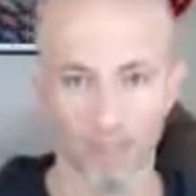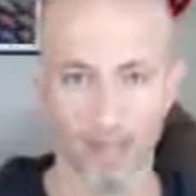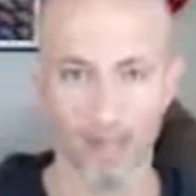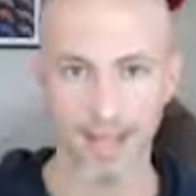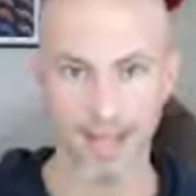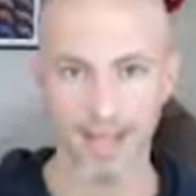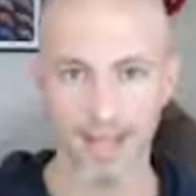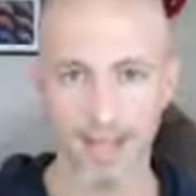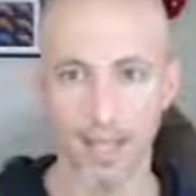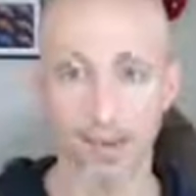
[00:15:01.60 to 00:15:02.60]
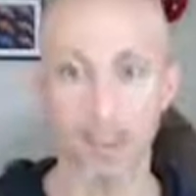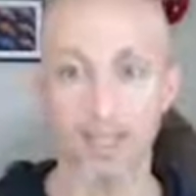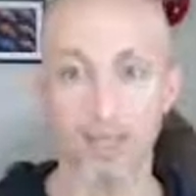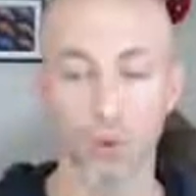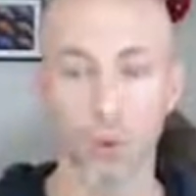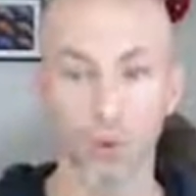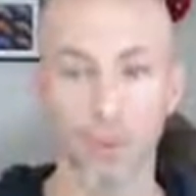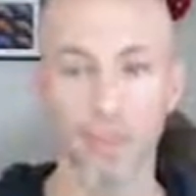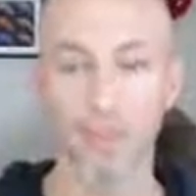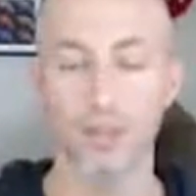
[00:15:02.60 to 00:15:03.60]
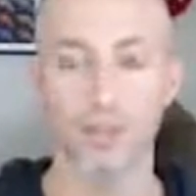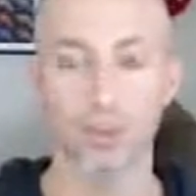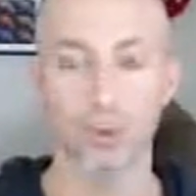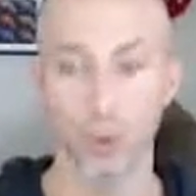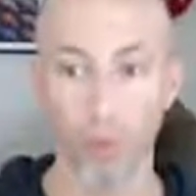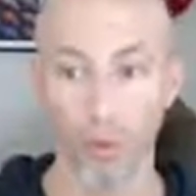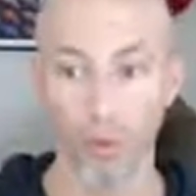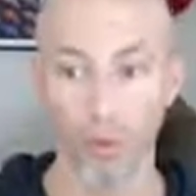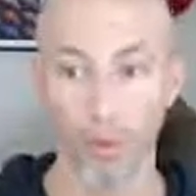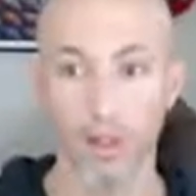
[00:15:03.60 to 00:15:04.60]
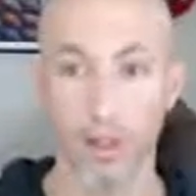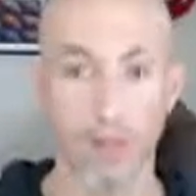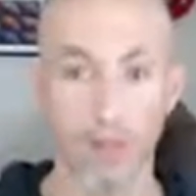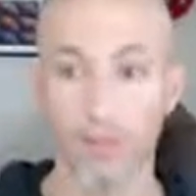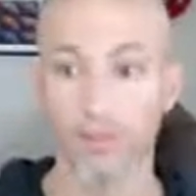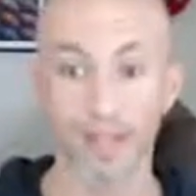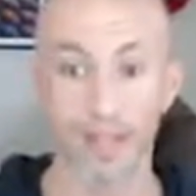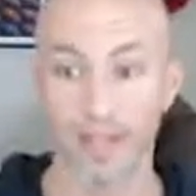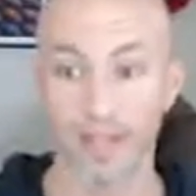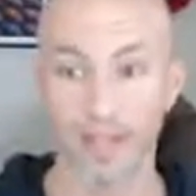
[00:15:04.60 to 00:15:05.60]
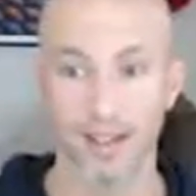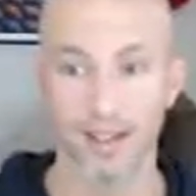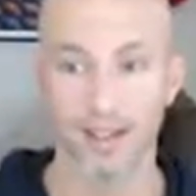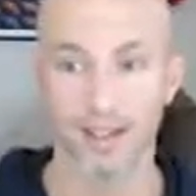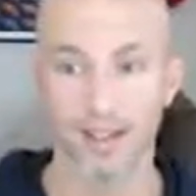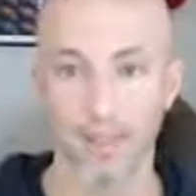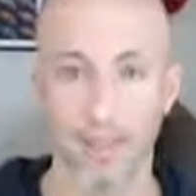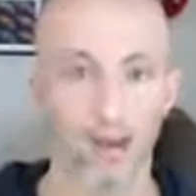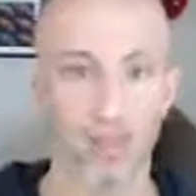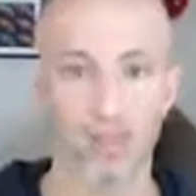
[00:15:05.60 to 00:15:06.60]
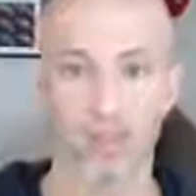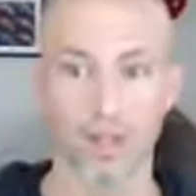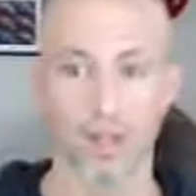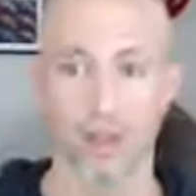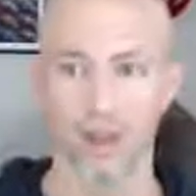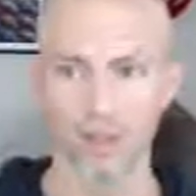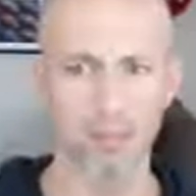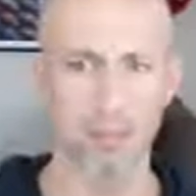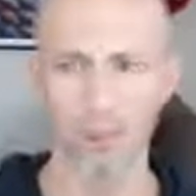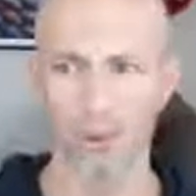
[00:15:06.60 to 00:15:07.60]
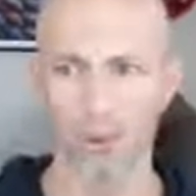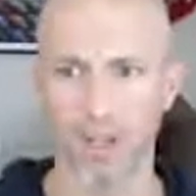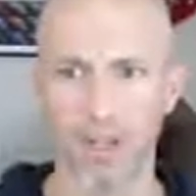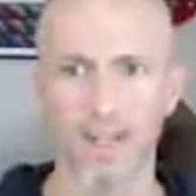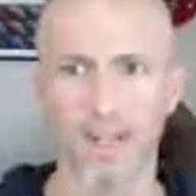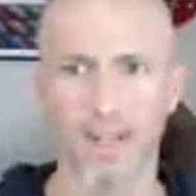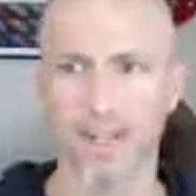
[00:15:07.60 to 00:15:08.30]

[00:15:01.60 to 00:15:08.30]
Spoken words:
than that, I was being told that this was normal and it was fine that I was stressed out and miserable and,